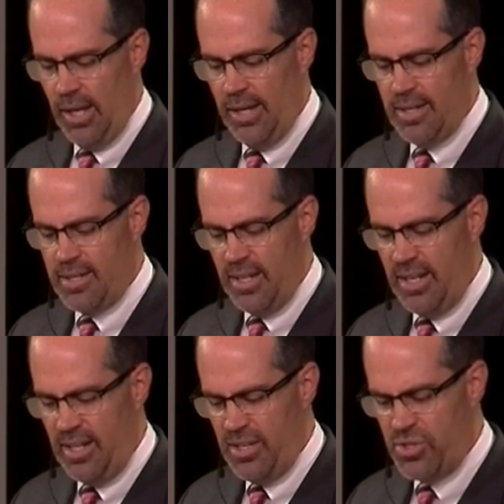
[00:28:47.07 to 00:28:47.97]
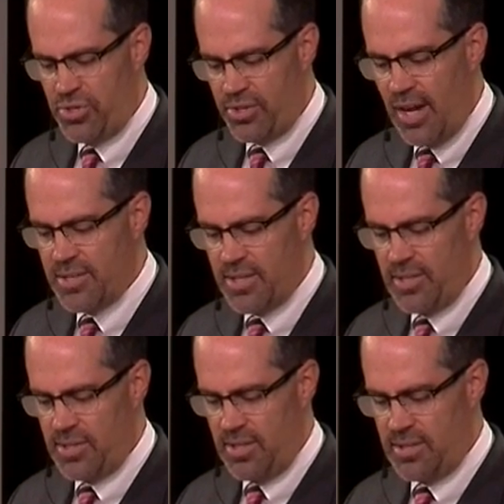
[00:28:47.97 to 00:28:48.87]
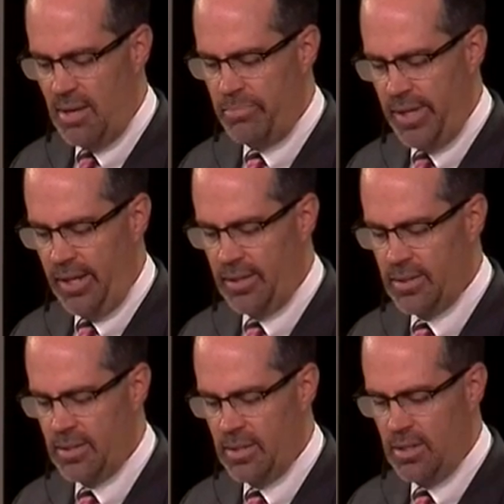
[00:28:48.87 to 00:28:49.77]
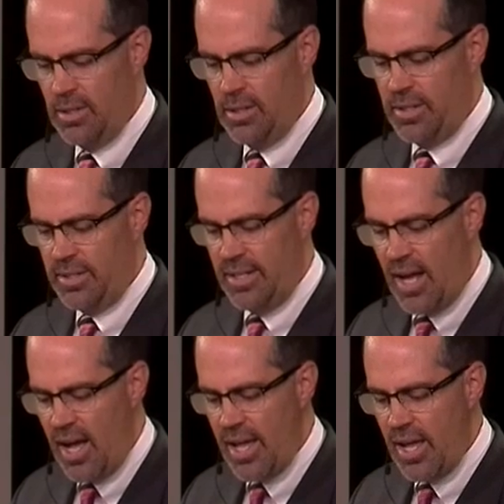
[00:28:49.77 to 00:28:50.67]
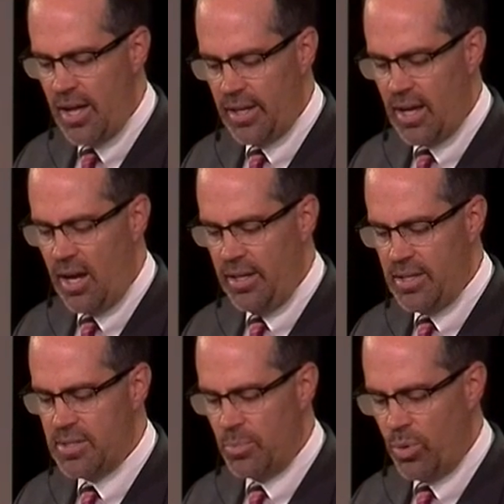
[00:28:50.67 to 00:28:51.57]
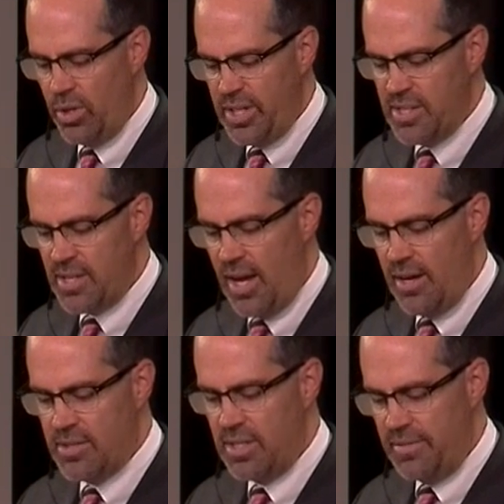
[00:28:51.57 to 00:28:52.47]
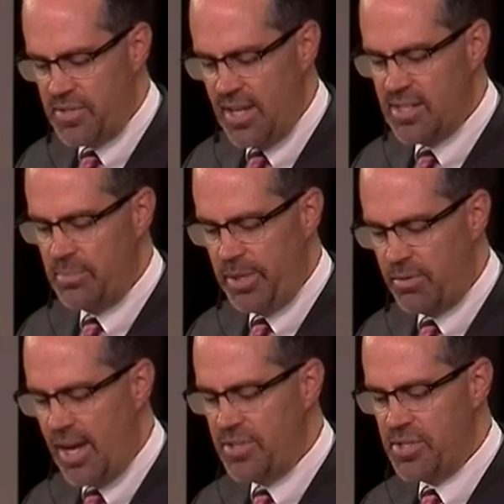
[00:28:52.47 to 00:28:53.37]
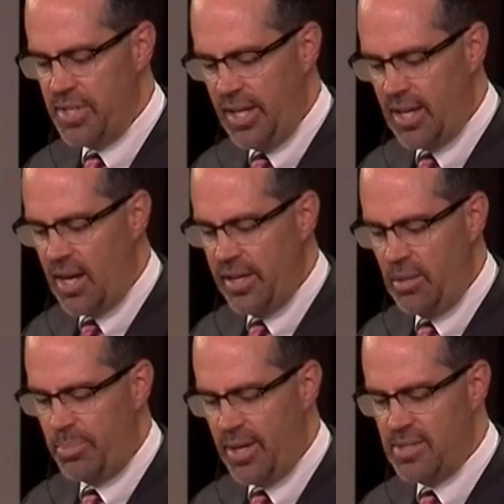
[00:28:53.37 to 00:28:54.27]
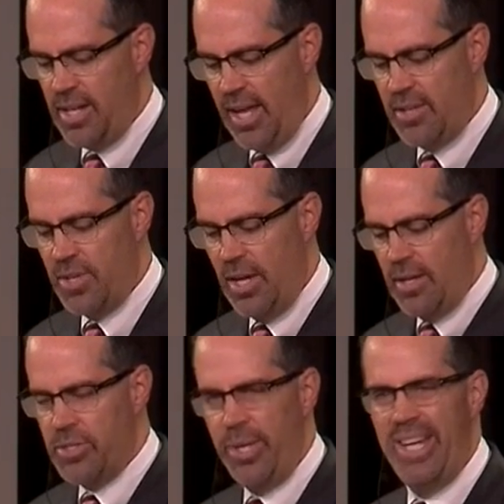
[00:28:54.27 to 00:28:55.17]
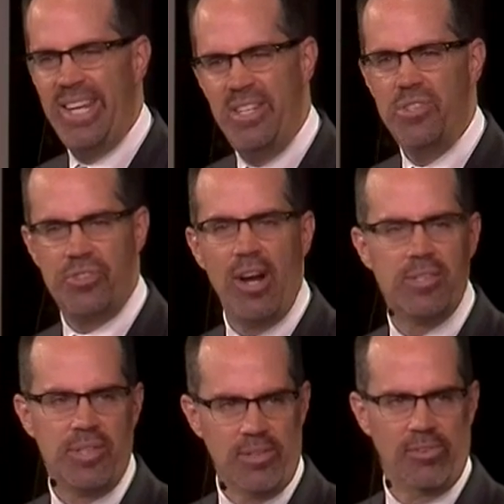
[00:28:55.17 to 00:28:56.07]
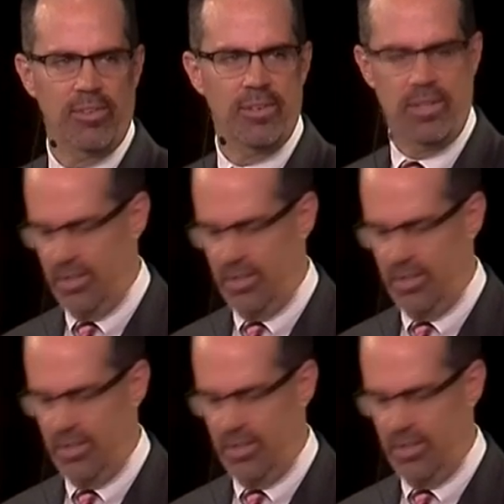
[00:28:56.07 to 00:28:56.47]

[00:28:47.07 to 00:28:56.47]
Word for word: and it, it instructs us to something to deny ungodliness and worldly desires, to live sensibly, righteously, and godly in the present age. So it, it instructs us.